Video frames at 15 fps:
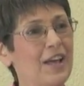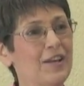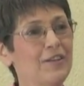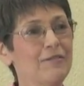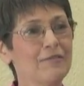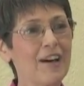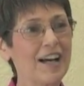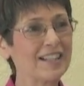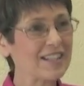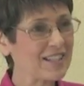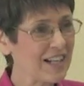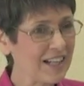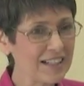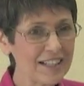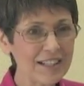You've got
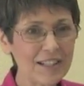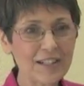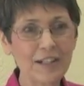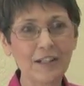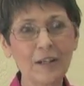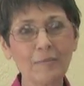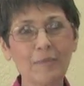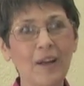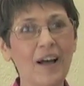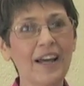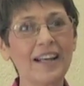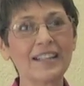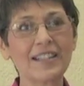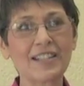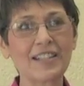stainless steel
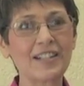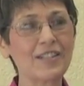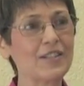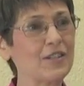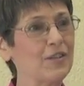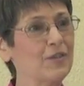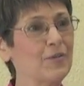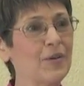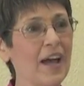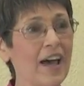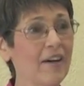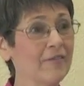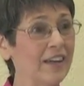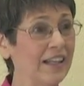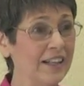appliances, you
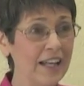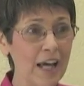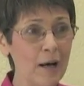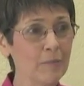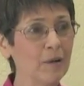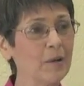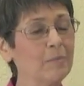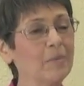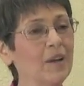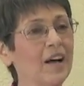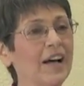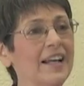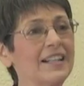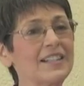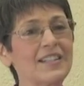have enamel
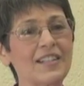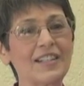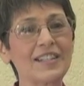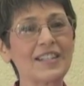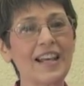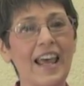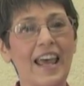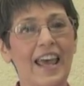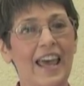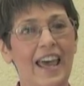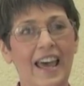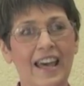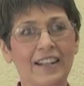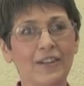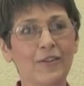appliances,
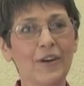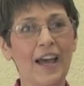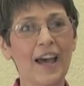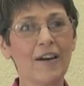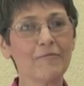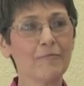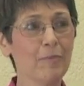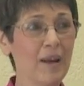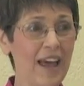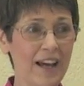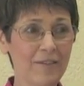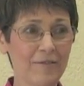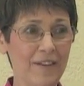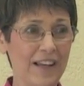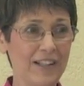and you have
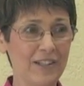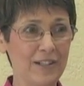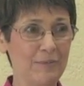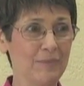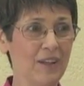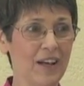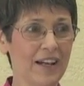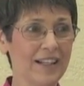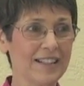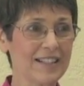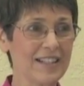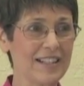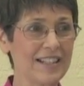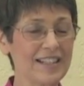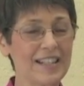black-faced
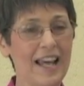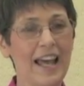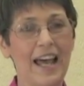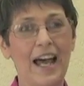appliances.